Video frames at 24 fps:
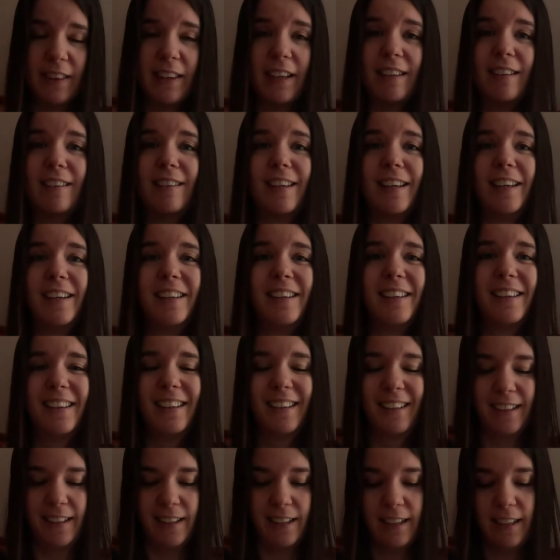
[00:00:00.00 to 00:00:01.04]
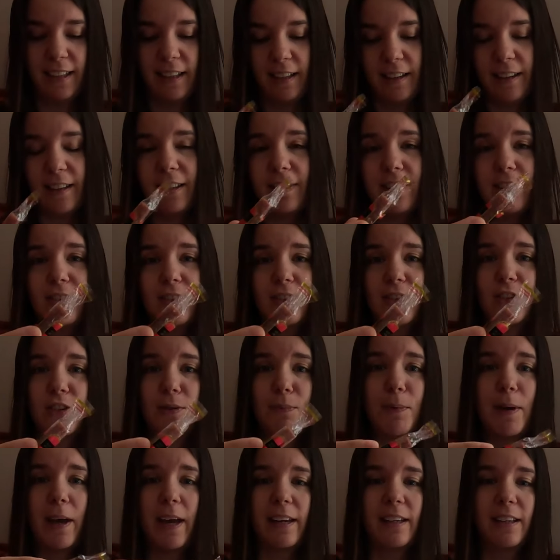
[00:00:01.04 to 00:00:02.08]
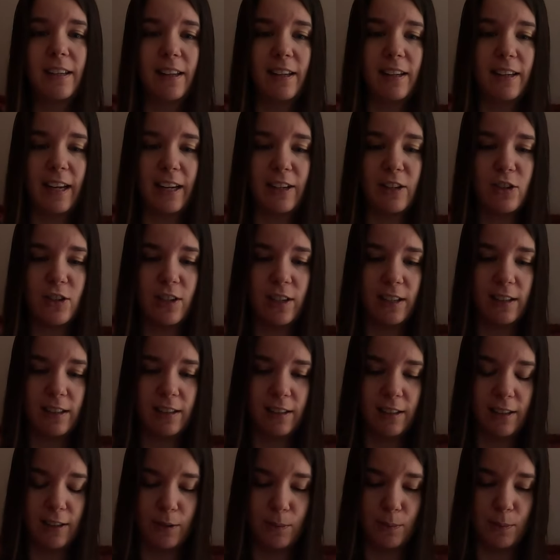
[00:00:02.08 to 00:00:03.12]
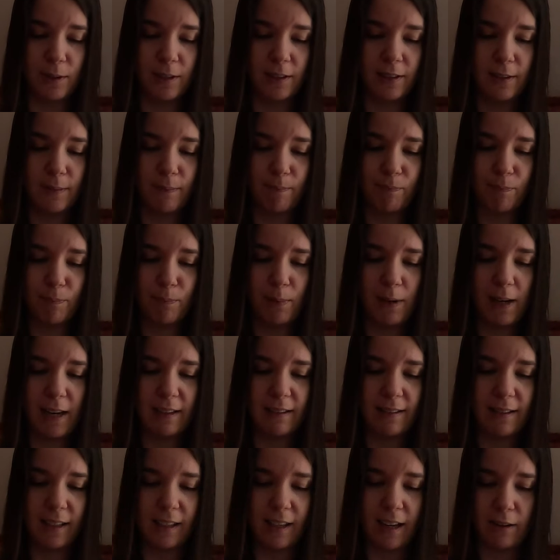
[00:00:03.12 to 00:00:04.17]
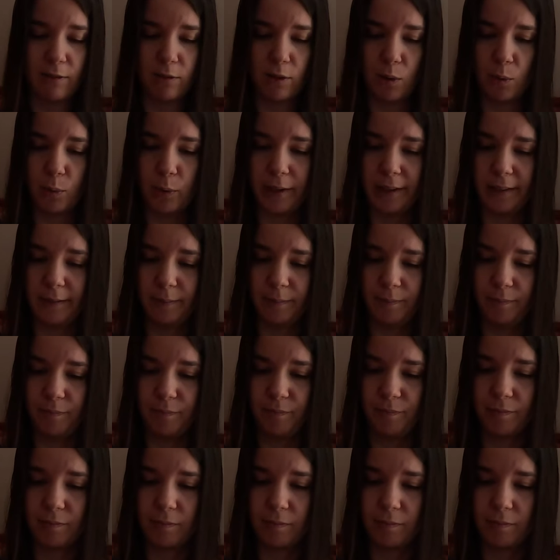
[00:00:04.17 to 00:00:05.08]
That's Japan in a nutshell a little bit. Plastic everywhere.